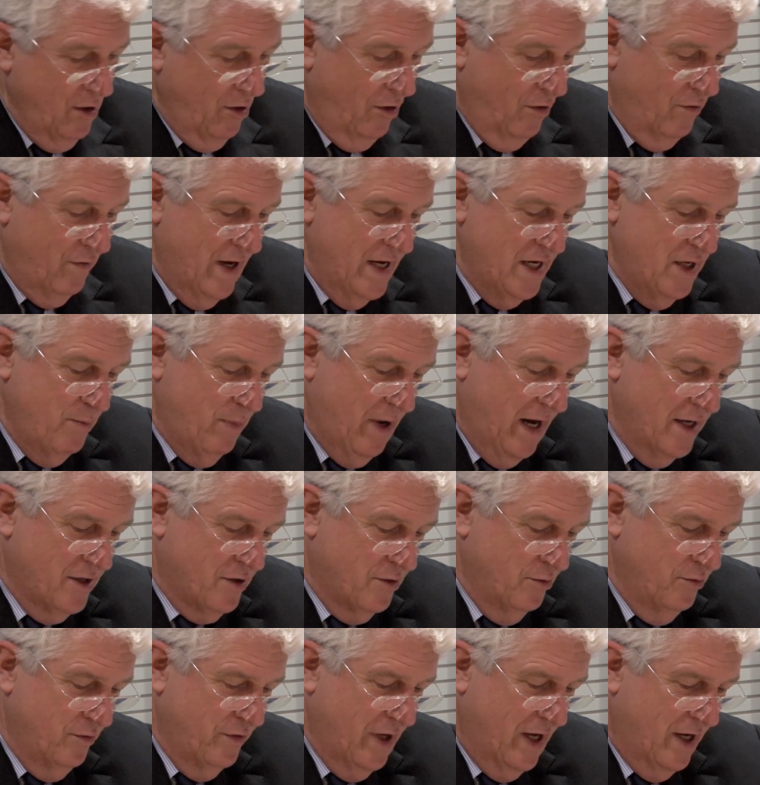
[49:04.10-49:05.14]
already by
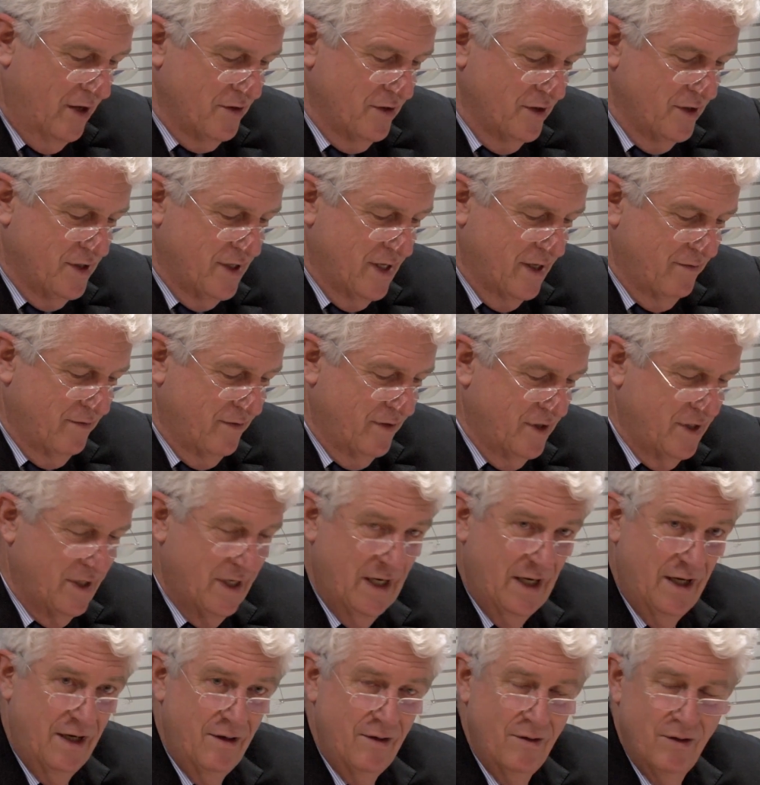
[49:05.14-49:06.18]

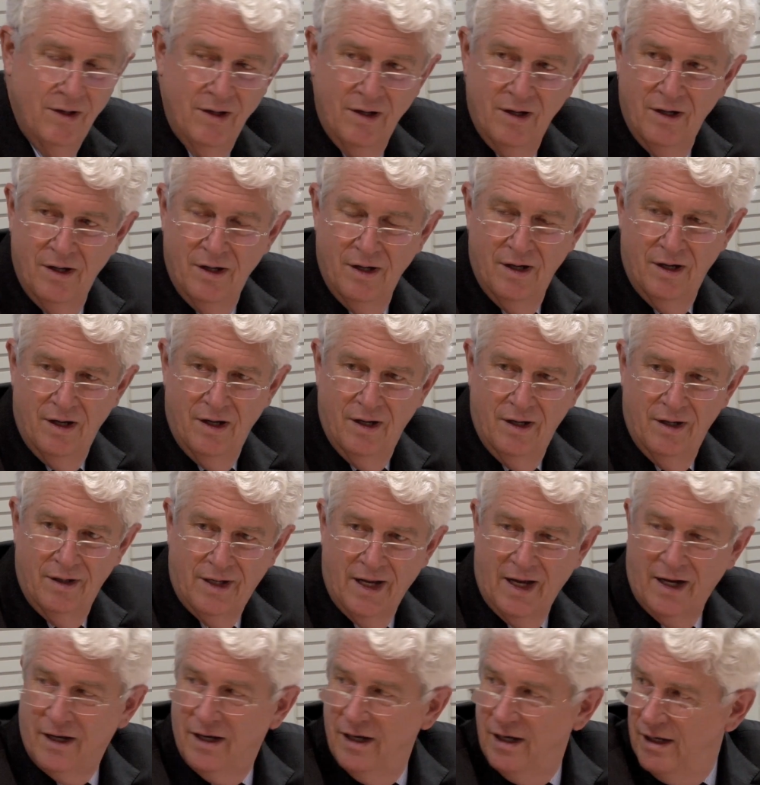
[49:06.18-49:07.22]
2017, a
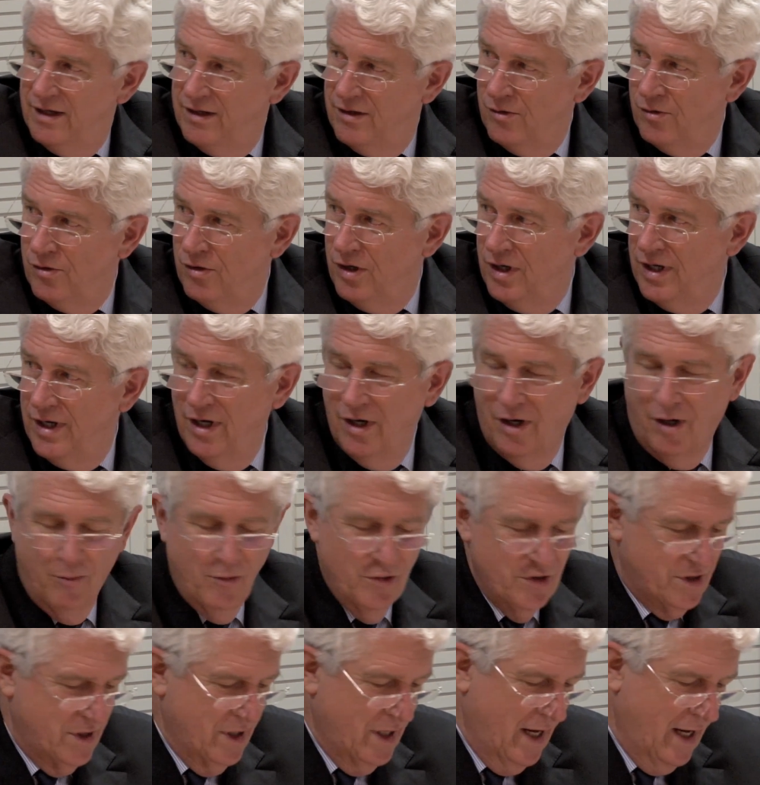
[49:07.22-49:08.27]
decade earlier,
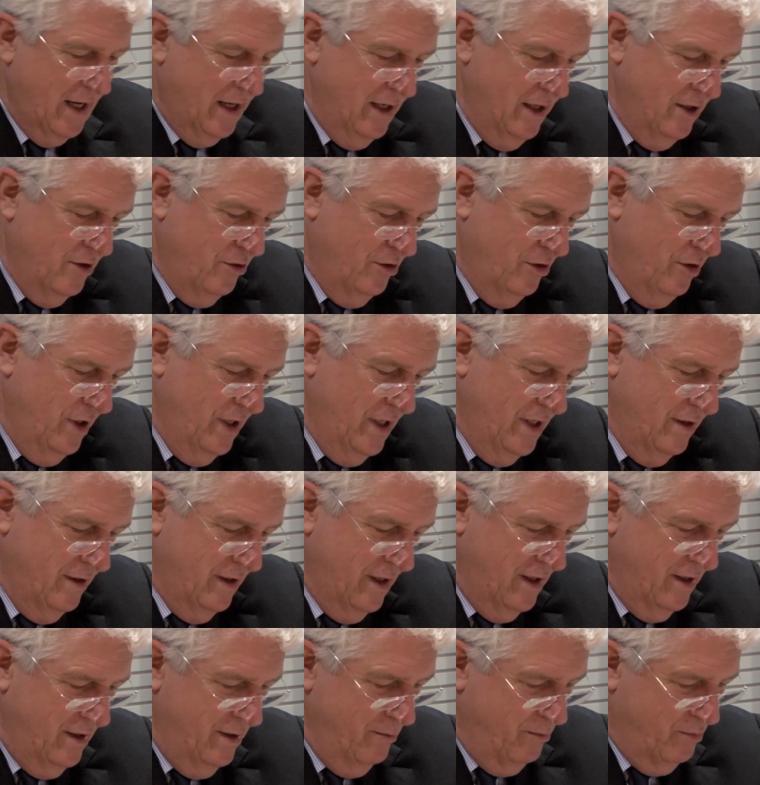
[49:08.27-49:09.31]
almost a decade earlier
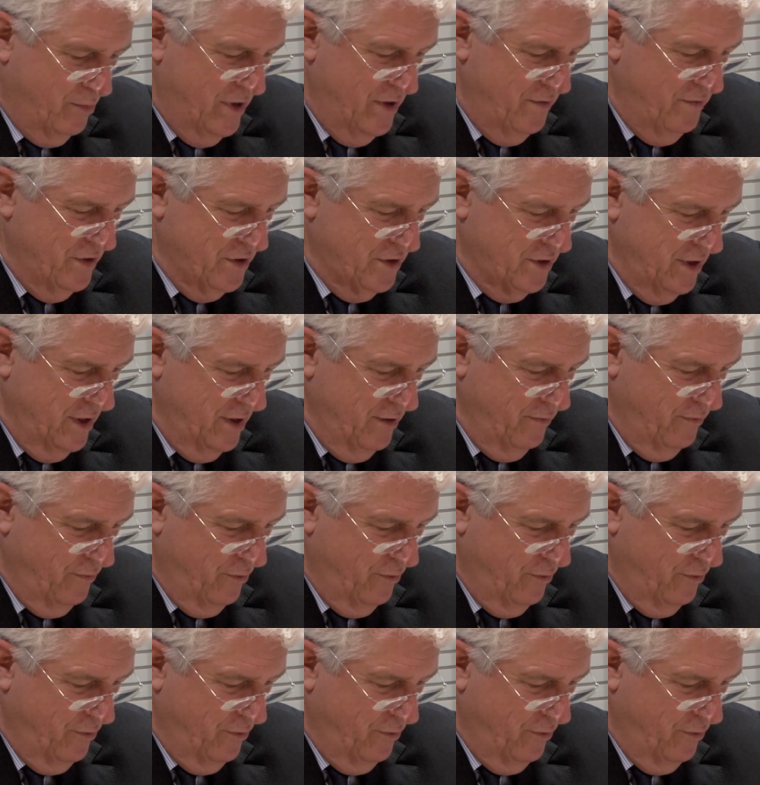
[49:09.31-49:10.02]
than previously